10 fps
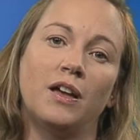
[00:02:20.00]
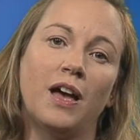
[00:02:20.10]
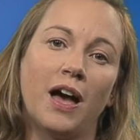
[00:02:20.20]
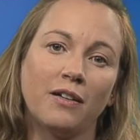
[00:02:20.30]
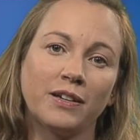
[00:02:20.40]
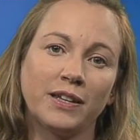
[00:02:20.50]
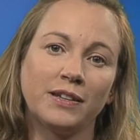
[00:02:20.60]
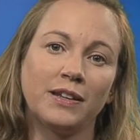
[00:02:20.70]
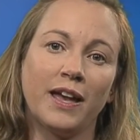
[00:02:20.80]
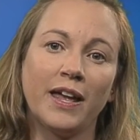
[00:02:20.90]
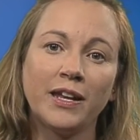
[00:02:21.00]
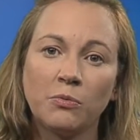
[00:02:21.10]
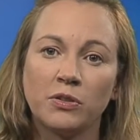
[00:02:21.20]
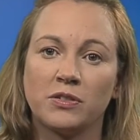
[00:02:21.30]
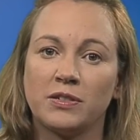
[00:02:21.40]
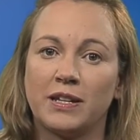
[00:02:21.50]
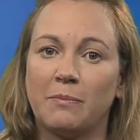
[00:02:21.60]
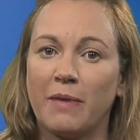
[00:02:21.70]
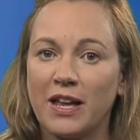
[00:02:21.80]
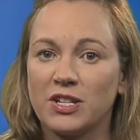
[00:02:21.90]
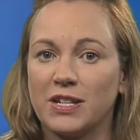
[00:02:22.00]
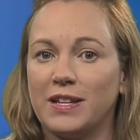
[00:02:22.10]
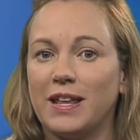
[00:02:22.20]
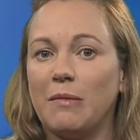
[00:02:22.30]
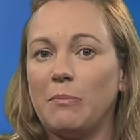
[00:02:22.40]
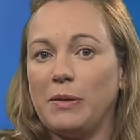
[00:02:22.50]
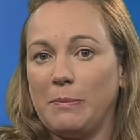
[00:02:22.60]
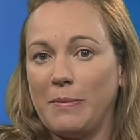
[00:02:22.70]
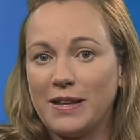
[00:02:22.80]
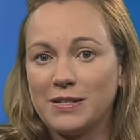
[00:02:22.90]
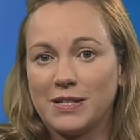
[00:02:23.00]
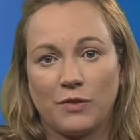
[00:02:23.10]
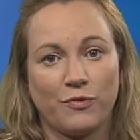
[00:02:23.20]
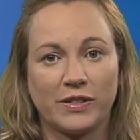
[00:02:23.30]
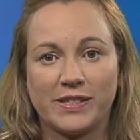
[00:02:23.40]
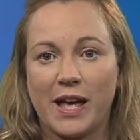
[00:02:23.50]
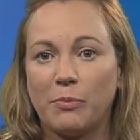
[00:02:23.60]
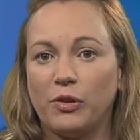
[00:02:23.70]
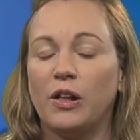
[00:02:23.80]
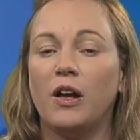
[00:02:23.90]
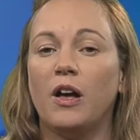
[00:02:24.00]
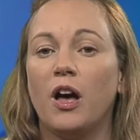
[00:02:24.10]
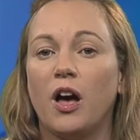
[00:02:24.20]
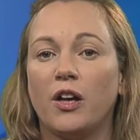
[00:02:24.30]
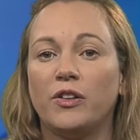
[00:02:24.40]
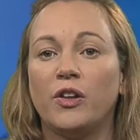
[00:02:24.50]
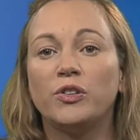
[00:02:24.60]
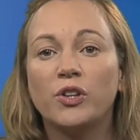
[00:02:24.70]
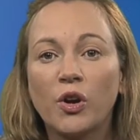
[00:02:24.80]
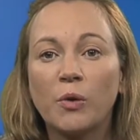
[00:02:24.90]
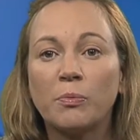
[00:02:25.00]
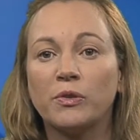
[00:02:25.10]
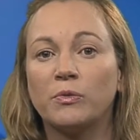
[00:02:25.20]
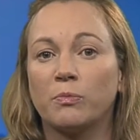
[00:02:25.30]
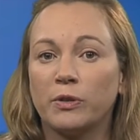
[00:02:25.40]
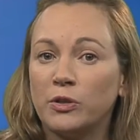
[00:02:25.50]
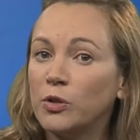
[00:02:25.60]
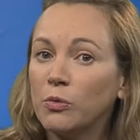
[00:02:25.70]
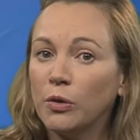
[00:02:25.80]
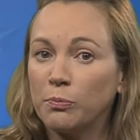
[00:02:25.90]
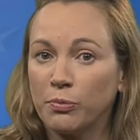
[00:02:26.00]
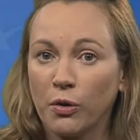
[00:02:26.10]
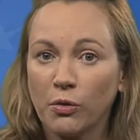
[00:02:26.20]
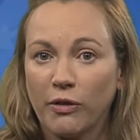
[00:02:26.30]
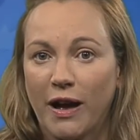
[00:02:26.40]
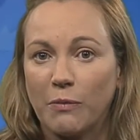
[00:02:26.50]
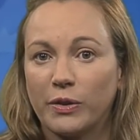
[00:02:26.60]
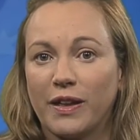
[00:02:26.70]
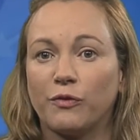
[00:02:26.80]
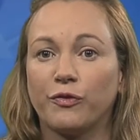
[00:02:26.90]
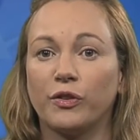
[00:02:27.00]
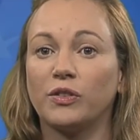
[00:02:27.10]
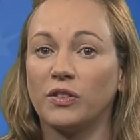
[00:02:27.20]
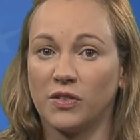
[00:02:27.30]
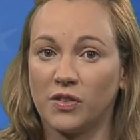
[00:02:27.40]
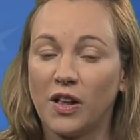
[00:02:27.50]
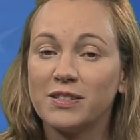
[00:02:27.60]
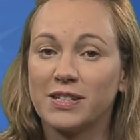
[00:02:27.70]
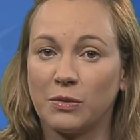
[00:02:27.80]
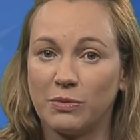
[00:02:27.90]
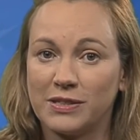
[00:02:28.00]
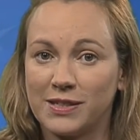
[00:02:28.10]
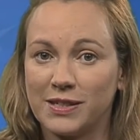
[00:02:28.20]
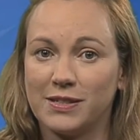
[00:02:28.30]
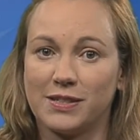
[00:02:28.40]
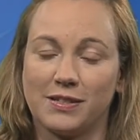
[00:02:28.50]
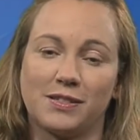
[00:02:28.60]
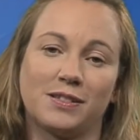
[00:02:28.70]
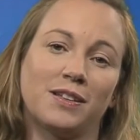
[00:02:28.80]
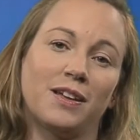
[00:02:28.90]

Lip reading: How can anyone today imagine implementing, for example, an urban renewal program without first consulting with citizens?